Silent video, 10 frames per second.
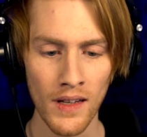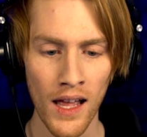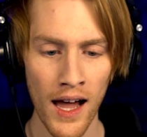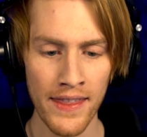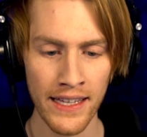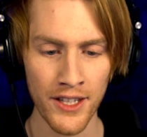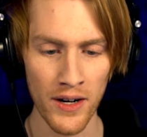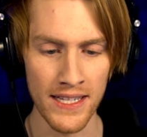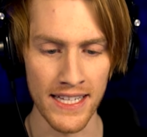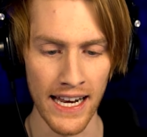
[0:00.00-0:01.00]
Like, we're I think they're
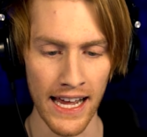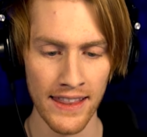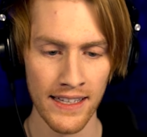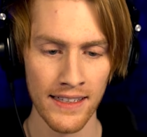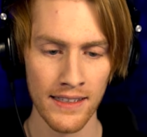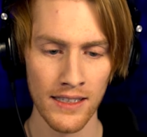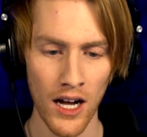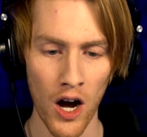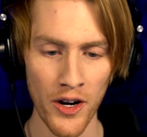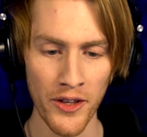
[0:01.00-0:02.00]
instant ciphers.
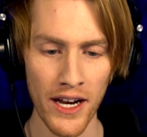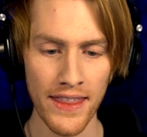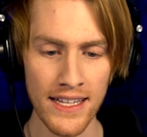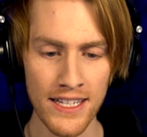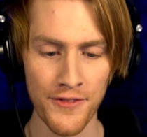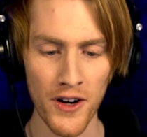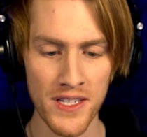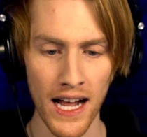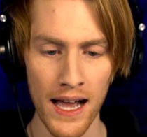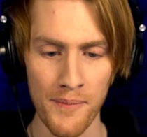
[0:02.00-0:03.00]
Oh, no, oh, that, that's their first
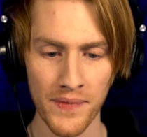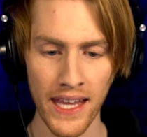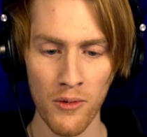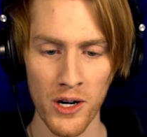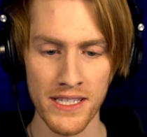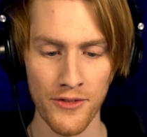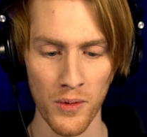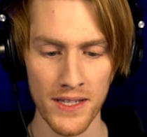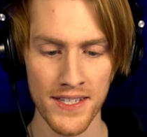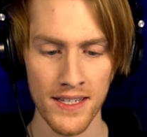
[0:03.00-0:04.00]
time. Yeah, we're on you're different on
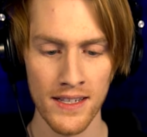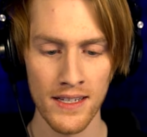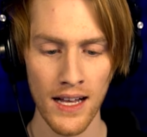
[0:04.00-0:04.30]
different ciphers.